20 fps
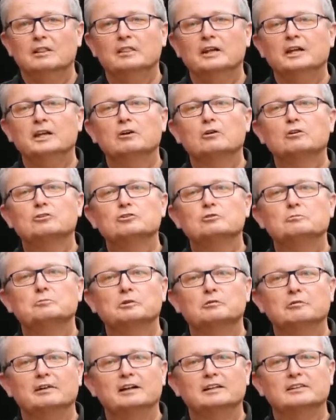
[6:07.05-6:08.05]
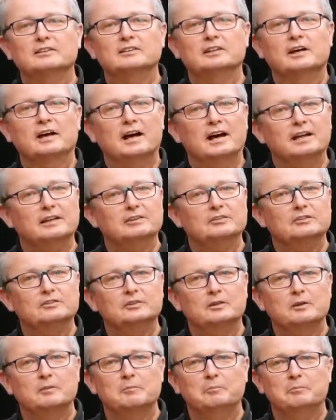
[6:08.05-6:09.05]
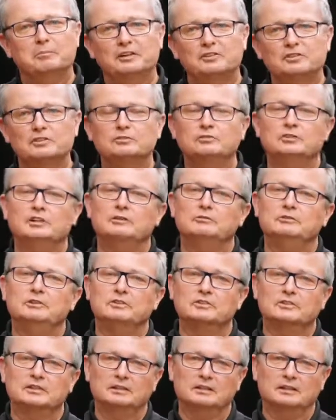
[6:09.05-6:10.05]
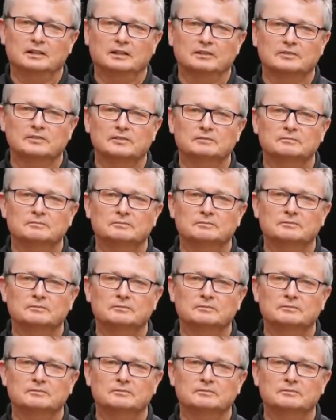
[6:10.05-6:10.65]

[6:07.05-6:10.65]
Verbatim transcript: they also provide the highest passive safety standards.